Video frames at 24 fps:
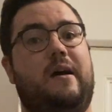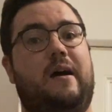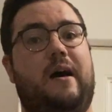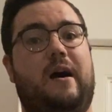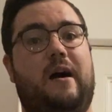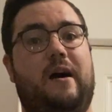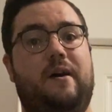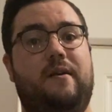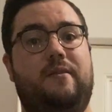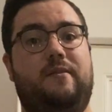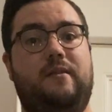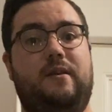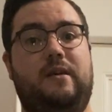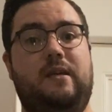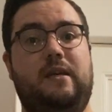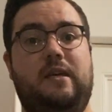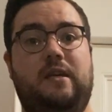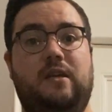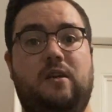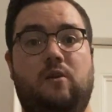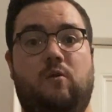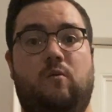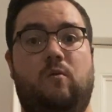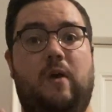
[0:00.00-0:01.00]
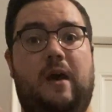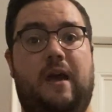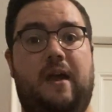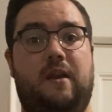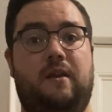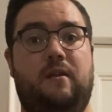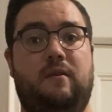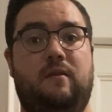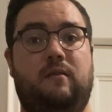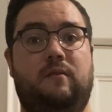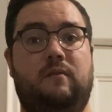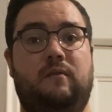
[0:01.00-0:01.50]
the
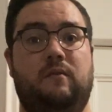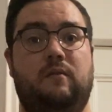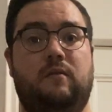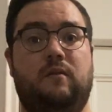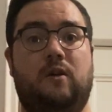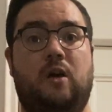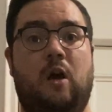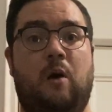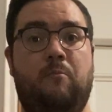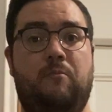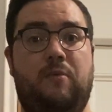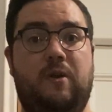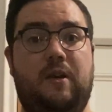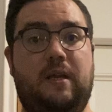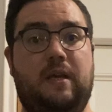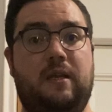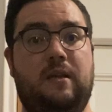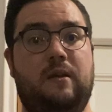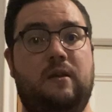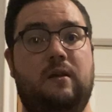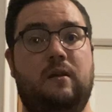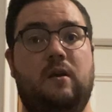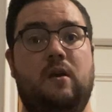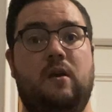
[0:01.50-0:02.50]
Itoen company,